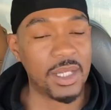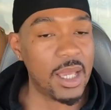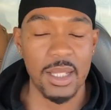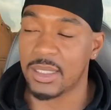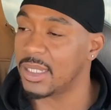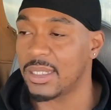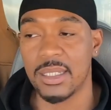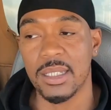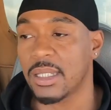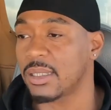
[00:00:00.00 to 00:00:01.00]
because this
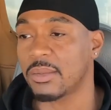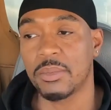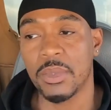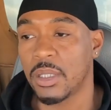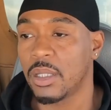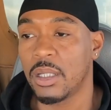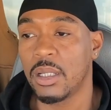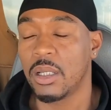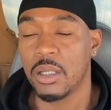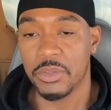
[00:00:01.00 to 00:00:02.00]
is just
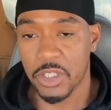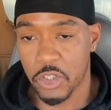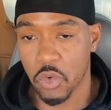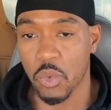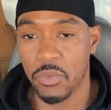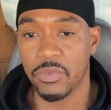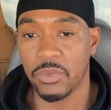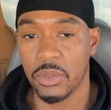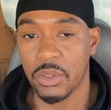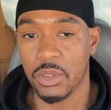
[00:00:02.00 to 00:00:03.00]
the truth.